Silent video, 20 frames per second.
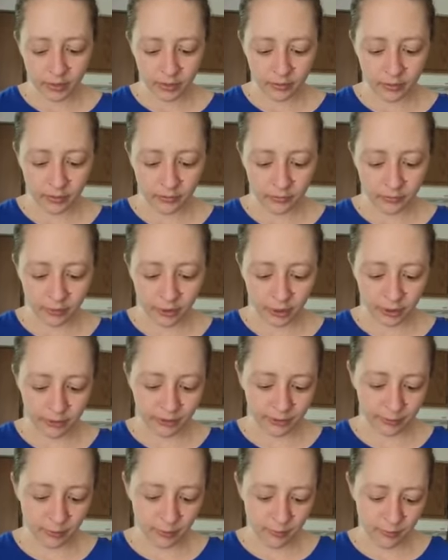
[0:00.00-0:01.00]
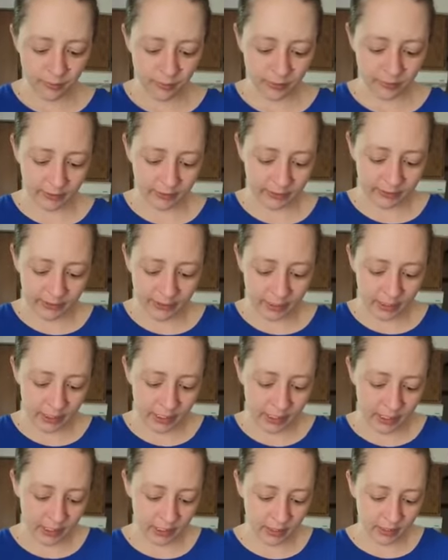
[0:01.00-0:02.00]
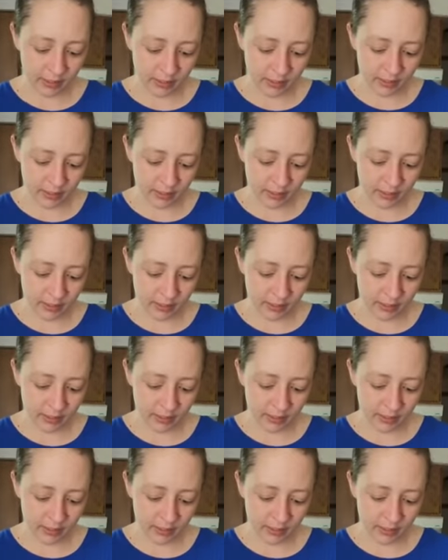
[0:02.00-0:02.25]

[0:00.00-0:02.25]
to just scoop around the skin.